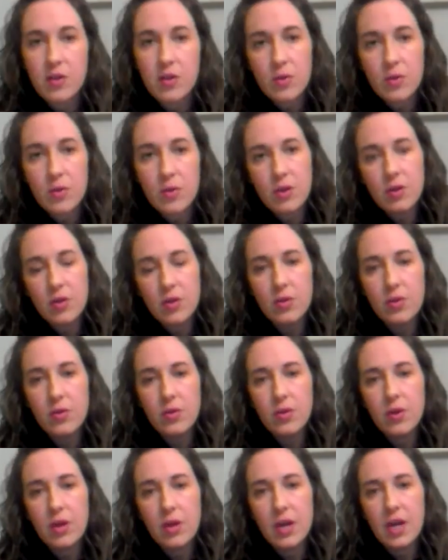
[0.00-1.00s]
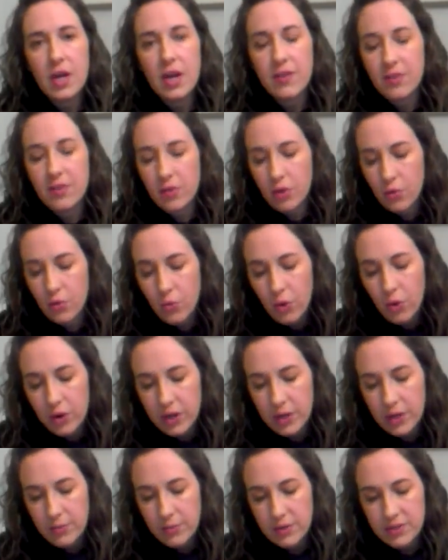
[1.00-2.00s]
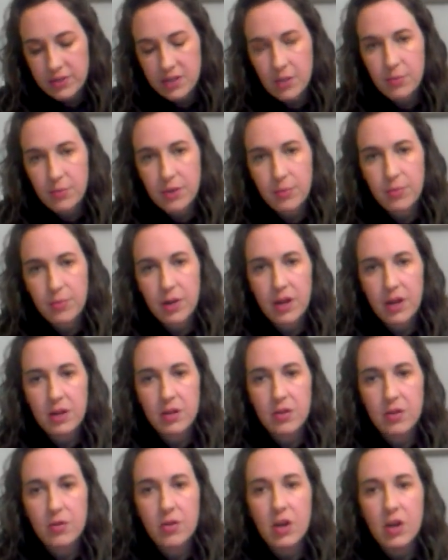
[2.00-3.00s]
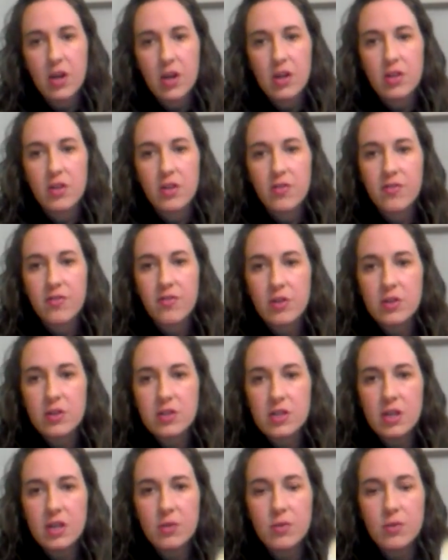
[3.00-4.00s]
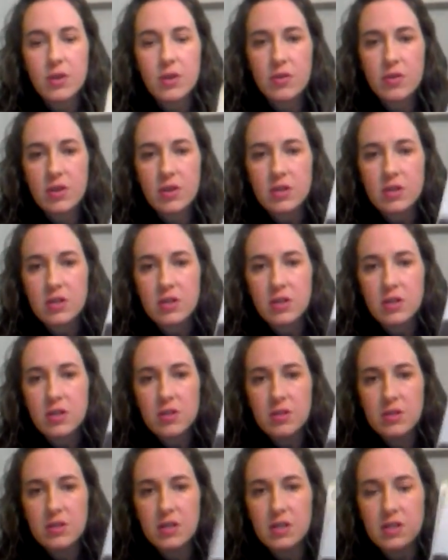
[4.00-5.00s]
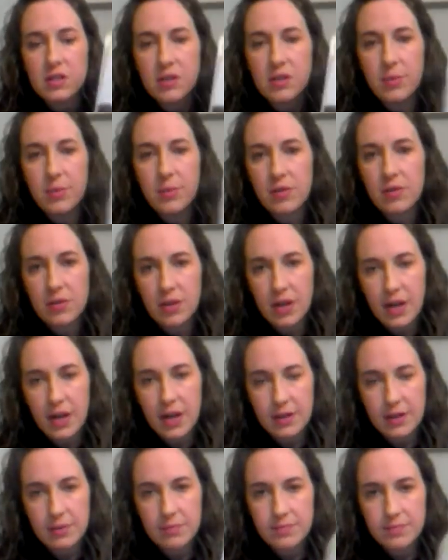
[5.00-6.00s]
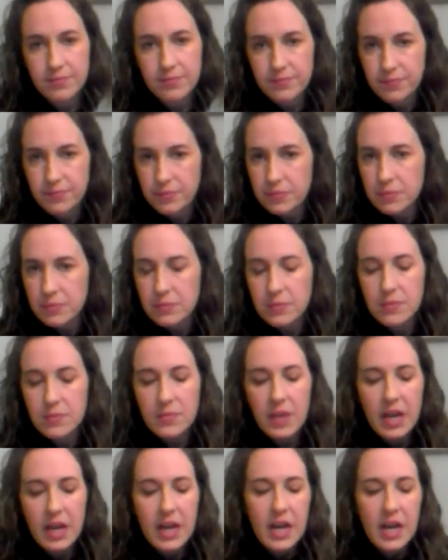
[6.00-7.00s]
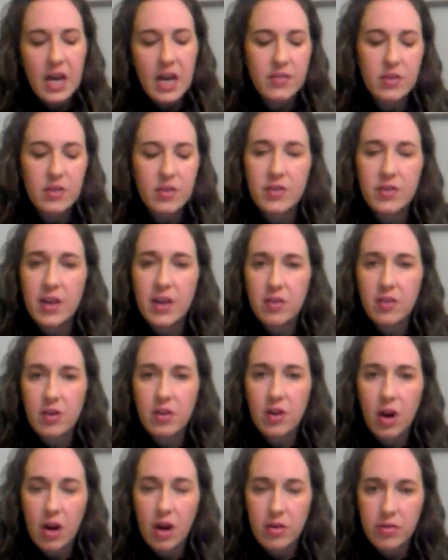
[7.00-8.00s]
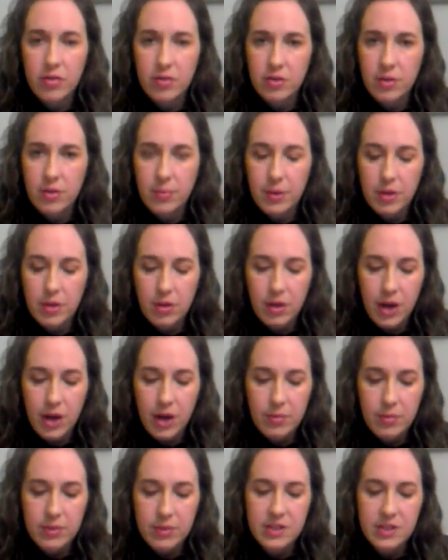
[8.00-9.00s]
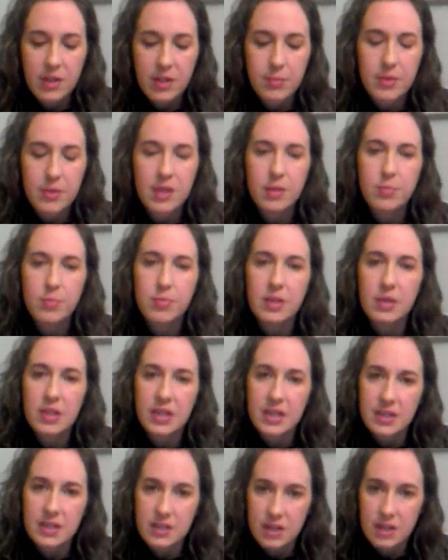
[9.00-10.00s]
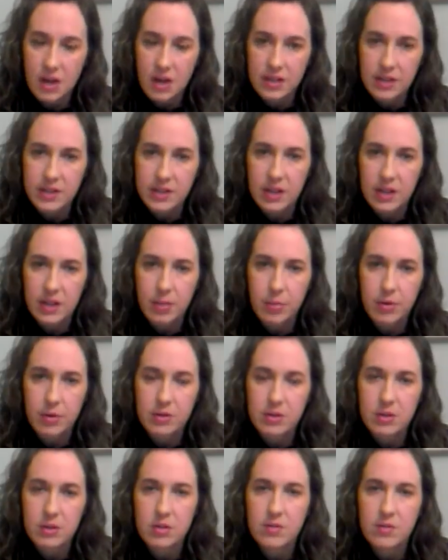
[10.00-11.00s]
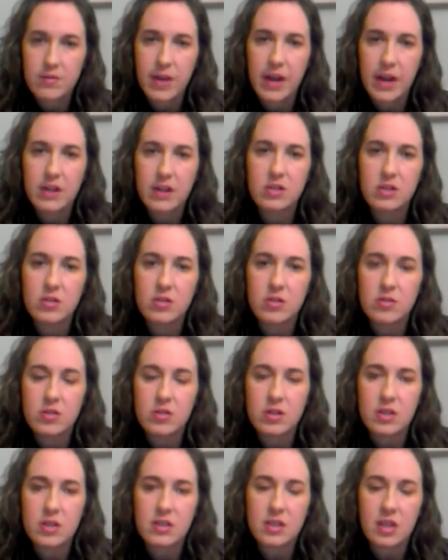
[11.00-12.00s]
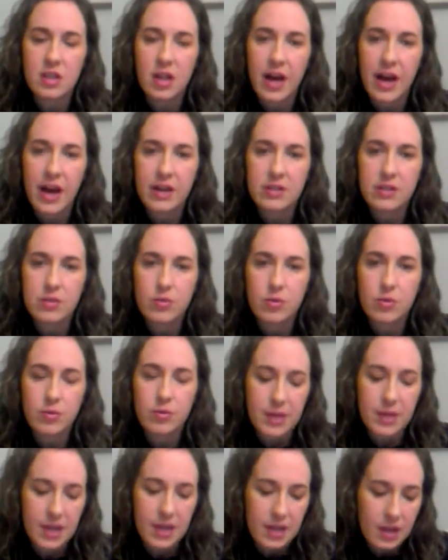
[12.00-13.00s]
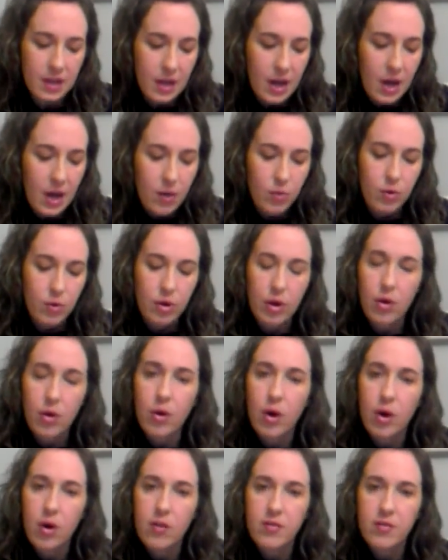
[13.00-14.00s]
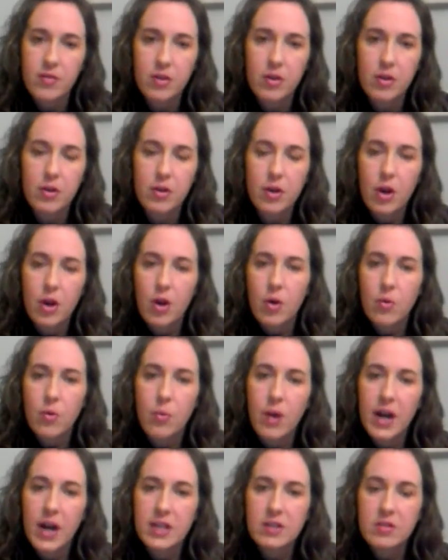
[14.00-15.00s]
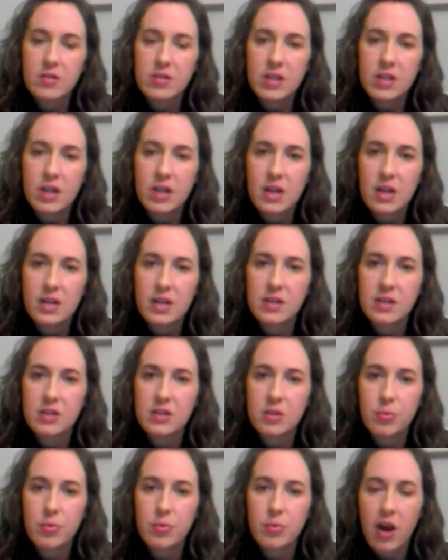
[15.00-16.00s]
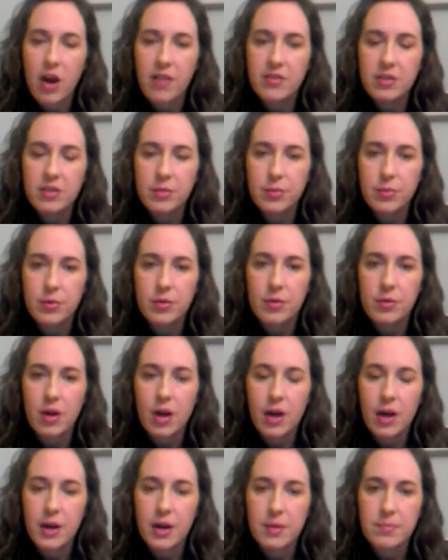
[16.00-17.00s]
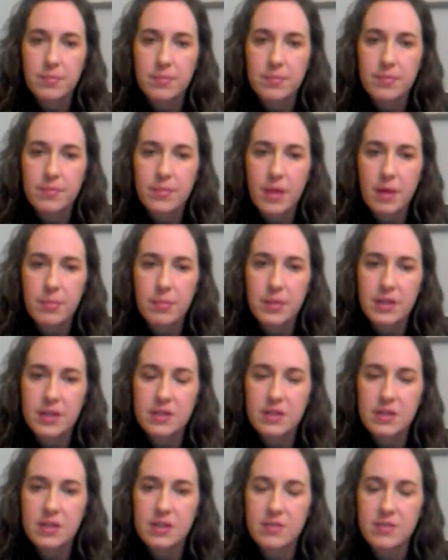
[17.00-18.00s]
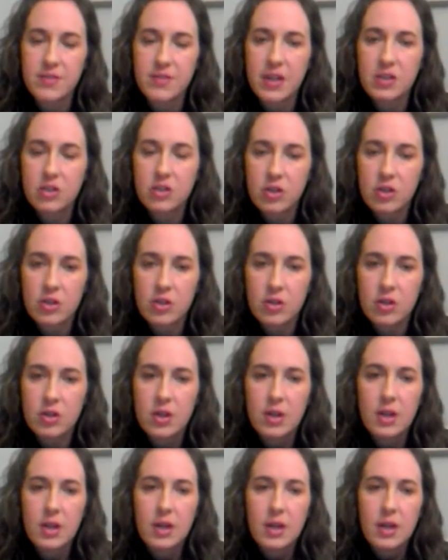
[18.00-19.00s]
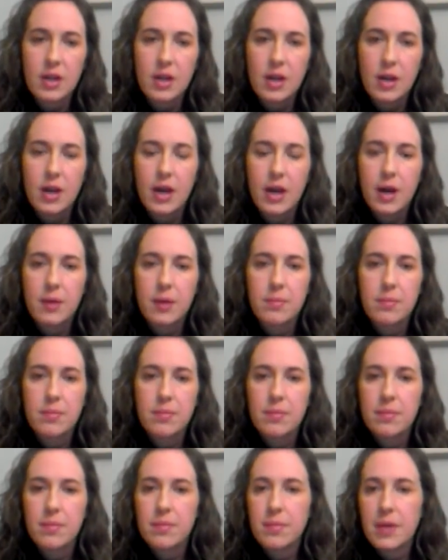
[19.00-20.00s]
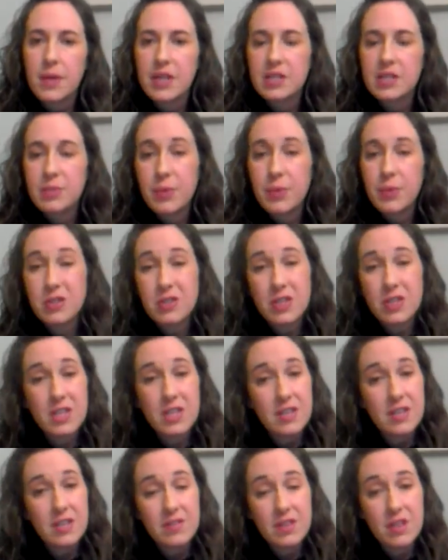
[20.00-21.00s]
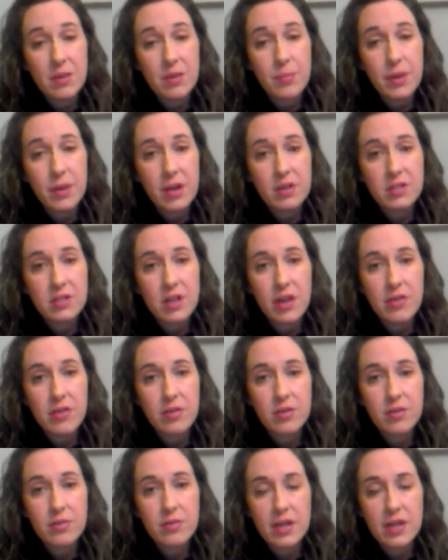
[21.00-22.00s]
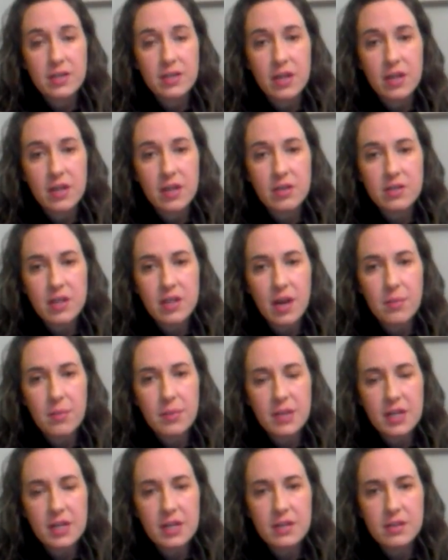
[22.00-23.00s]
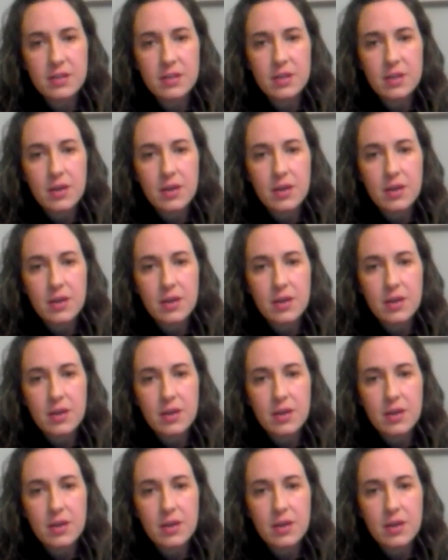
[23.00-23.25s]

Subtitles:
are new, if you are working with somebody brand new, the first thing we're going to use is the build guide. If you've never gone through the build guide with somebody, please contact the person who invited you to this class or me. We'll go over why doTERRA is such a profitable business venture, especially even compared to other direct sales companies.